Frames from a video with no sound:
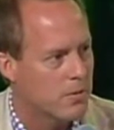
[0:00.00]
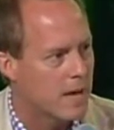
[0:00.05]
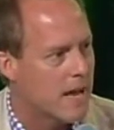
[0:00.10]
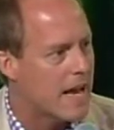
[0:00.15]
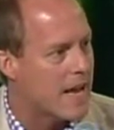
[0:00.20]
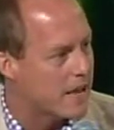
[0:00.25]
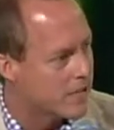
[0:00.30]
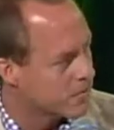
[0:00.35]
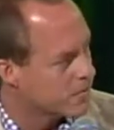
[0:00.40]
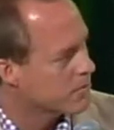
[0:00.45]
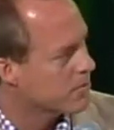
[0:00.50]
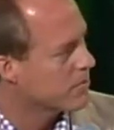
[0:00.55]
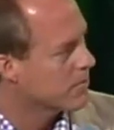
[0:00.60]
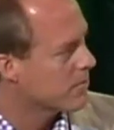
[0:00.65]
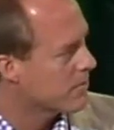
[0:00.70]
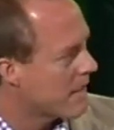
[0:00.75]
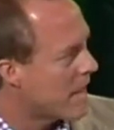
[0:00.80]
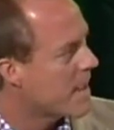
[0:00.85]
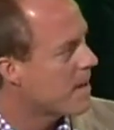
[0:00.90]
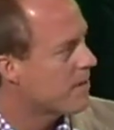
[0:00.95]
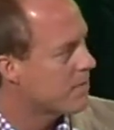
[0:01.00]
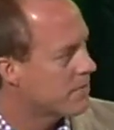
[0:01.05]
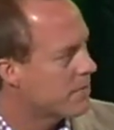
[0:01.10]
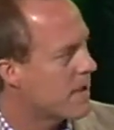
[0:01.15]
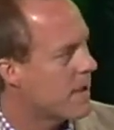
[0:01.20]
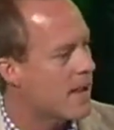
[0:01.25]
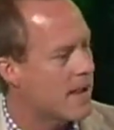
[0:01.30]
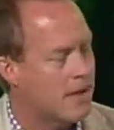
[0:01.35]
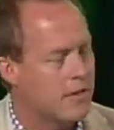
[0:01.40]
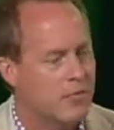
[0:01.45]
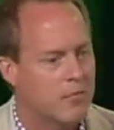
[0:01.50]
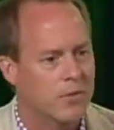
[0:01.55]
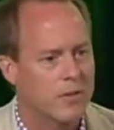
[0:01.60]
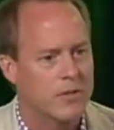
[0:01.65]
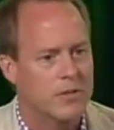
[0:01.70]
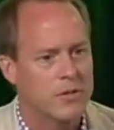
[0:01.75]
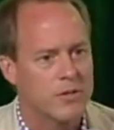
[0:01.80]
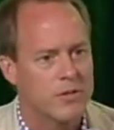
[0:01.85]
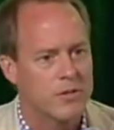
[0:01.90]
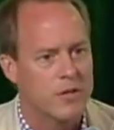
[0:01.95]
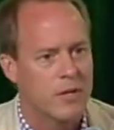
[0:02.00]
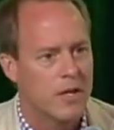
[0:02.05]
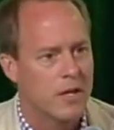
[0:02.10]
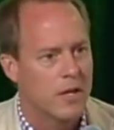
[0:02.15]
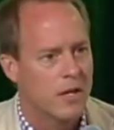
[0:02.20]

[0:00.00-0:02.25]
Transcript: answer that fact, which is